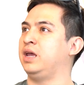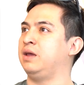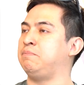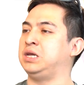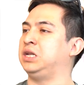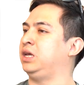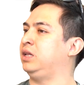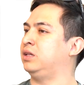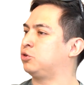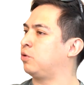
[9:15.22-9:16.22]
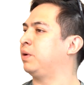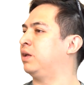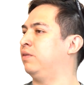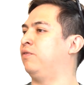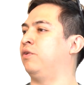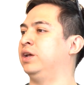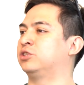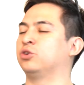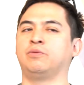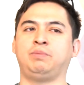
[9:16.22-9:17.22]
being in the tropical
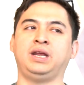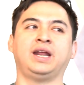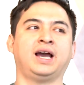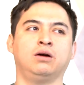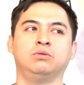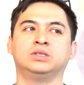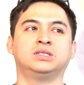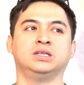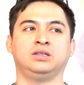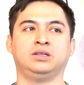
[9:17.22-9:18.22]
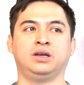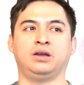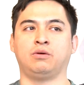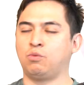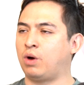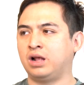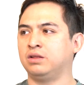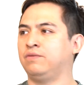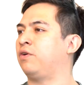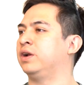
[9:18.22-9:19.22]
forest or being housed in the
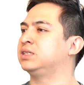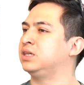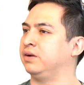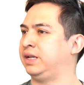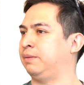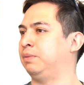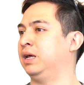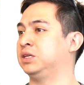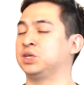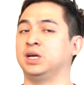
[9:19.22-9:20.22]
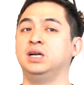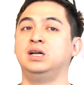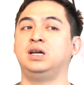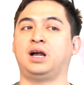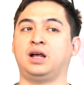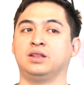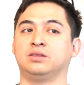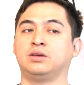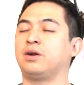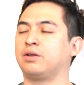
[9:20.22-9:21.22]
wild forest here in Appalachia.
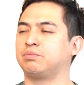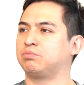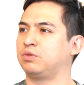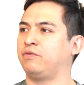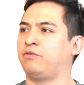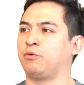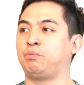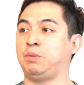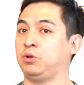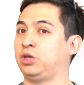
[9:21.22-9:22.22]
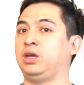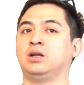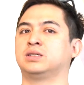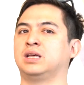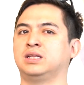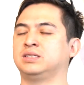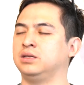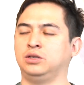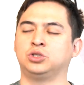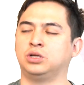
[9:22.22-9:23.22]
And for people here, it's a
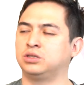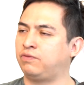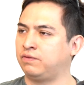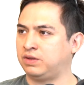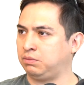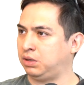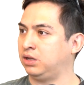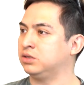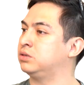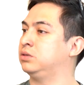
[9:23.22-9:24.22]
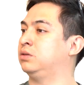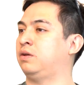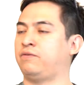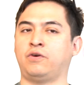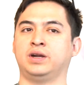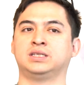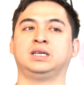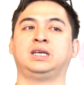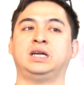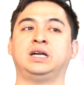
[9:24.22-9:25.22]
destination that's 15 minutes, the
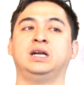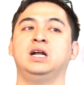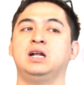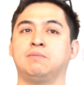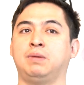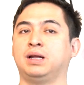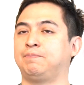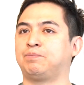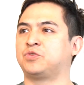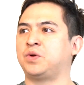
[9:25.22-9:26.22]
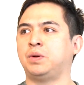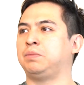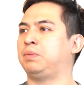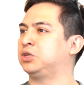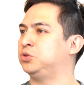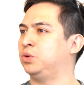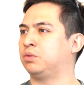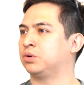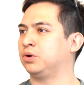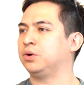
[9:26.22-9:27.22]
forest in here. But traveling back to
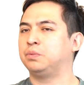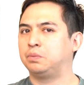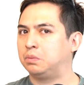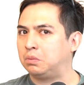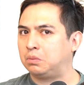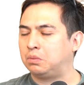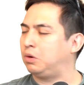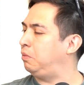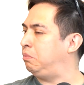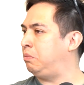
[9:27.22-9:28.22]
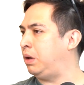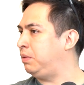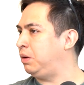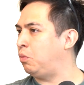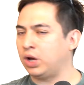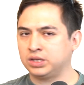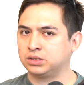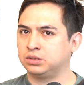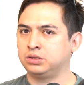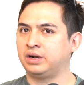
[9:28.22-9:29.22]
Ecuador, maybe
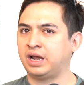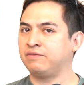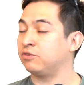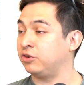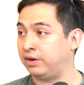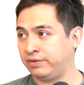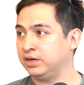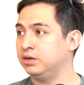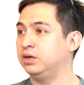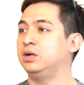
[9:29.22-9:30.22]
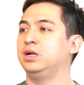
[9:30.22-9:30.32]
once in their life or never.